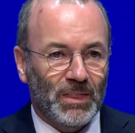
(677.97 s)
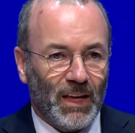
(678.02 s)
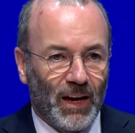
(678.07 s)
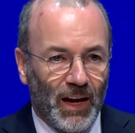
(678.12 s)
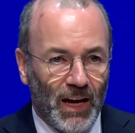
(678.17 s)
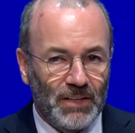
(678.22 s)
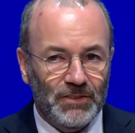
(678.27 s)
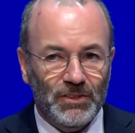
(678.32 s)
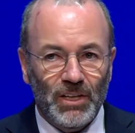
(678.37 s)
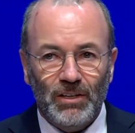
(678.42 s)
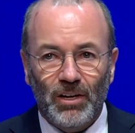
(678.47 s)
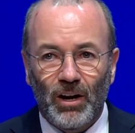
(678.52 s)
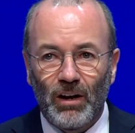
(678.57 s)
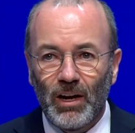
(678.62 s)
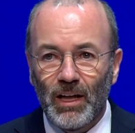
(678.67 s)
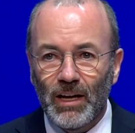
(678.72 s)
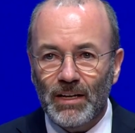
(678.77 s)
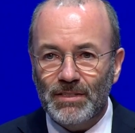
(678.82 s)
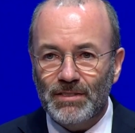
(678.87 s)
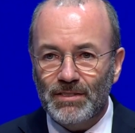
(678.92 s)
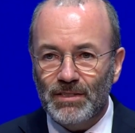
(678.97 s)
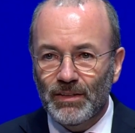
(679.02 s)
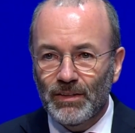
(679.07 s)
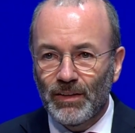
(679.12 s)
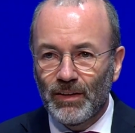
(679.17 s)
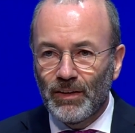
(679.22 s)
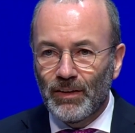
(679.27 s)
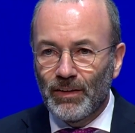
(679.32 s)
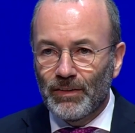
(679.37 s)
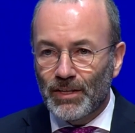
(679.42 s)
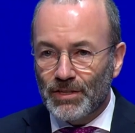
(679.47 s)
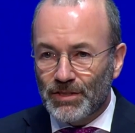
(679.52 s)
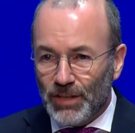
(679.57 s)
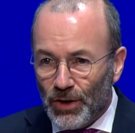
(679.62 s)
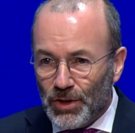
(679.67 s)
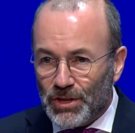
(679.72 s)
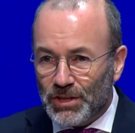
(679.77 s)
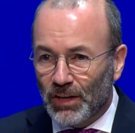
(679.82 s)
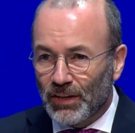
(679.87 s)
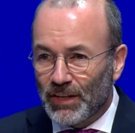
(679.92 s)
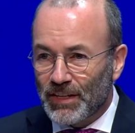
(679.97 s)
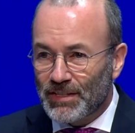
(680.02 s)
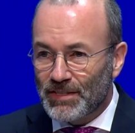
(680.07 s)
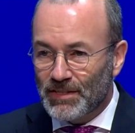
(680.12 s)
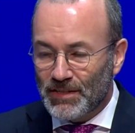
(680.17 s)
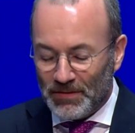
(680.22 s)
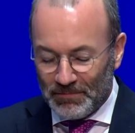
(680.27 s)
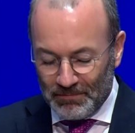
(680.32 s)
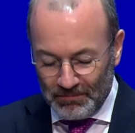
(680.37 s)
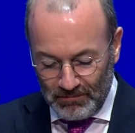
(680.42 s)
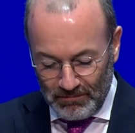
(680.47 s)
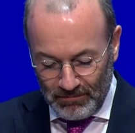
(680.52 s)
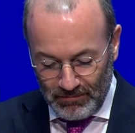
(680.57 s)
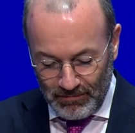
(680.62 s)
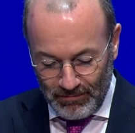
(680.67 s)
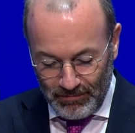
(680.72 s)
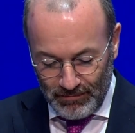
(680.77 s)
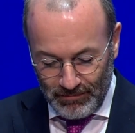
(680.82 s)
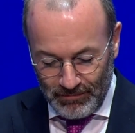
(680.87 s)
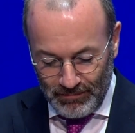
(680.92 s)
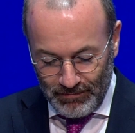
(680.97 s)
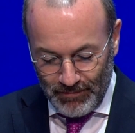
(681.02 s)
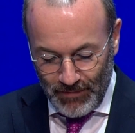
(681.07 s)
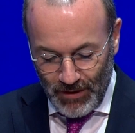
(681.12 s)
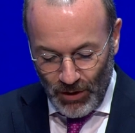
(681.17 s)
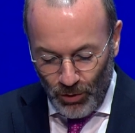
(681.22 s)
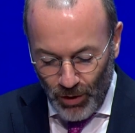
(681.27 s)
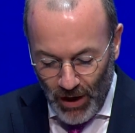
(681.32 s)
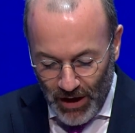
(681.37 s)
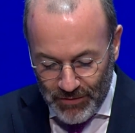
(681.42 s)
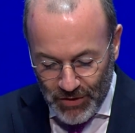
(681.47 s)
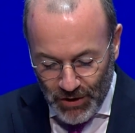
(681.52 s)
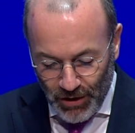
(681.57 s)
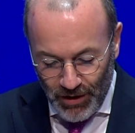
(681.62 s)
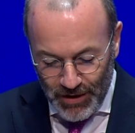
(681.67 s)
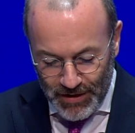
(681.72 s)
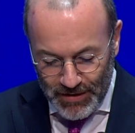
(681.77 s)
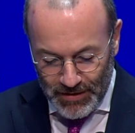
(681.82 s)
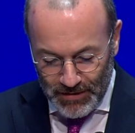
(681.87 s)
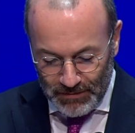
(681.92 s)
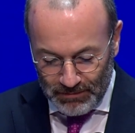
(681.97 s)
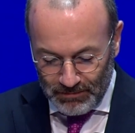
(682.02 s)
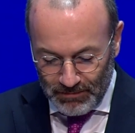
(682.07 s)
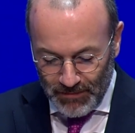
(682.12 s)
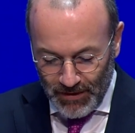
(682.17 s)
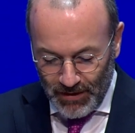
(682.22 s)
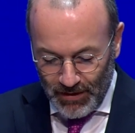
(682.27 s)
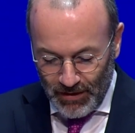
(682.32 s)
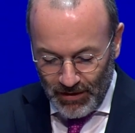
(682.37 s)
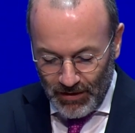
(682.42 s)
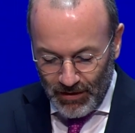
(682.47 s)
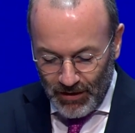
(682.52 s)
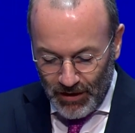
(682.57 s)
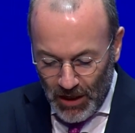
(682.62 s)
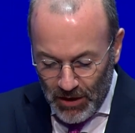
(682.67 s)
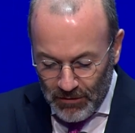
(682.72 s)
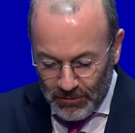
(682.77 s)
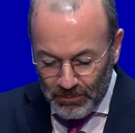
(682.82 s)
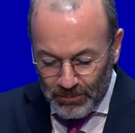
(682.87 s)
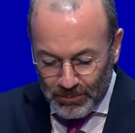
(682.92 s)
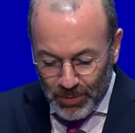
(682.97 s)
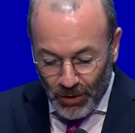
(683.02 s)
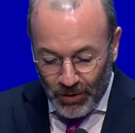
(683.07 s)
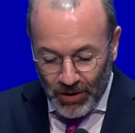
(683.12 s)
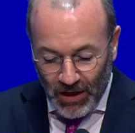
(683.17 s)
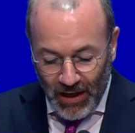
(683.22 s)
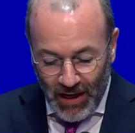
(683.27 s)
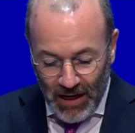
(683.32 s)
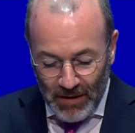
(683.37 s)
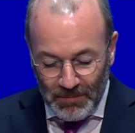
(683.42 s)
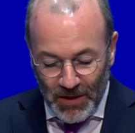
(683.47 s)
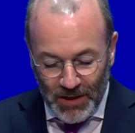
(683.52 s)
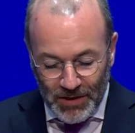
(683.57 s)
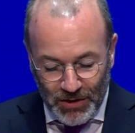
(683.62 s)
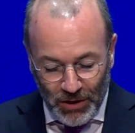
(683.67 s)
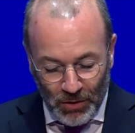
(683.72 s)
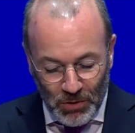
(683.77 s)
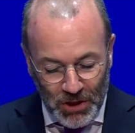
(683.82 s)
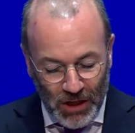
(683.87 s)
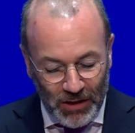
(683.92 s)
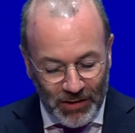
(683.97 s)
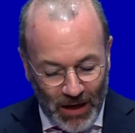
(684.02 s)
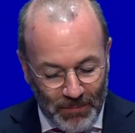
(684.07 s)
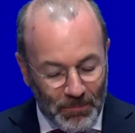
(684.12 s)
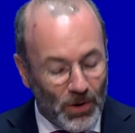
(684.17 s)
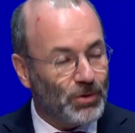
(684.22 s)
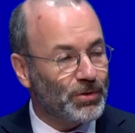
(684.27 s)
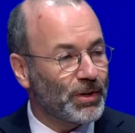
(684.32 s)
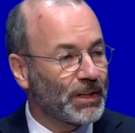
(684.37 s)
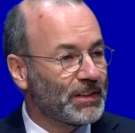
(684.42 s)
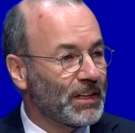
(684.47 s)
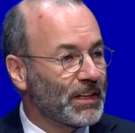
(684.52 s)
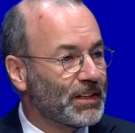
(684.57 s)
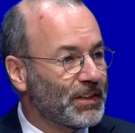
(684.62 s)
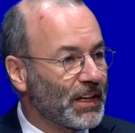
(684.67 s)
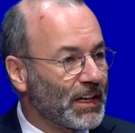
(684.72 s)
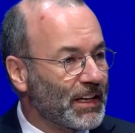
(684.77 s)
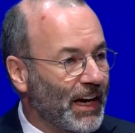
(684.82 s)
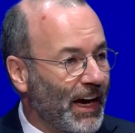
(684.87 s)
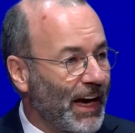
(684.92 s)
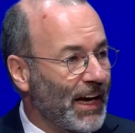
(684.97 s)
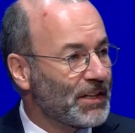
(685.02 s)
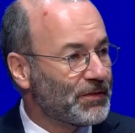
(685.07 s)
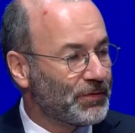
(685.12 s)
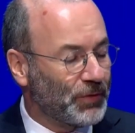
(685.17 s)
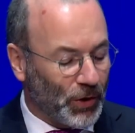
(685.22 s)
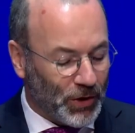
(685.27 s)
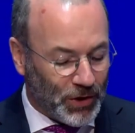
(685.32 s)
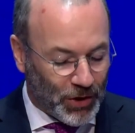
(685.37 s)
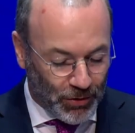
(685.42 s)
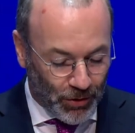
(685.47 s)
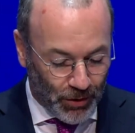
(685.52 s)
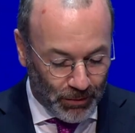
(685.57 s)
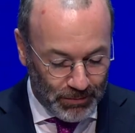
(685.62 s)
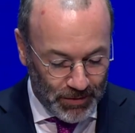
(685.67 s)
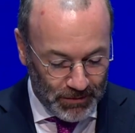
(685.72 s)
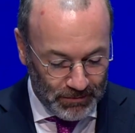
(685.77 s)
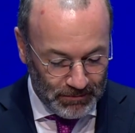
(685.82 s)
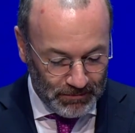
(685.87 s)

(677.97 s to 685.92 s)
And dear colleagues, the socialists, Olaf Scholz, even proclaimed a social democratic decade for Europe.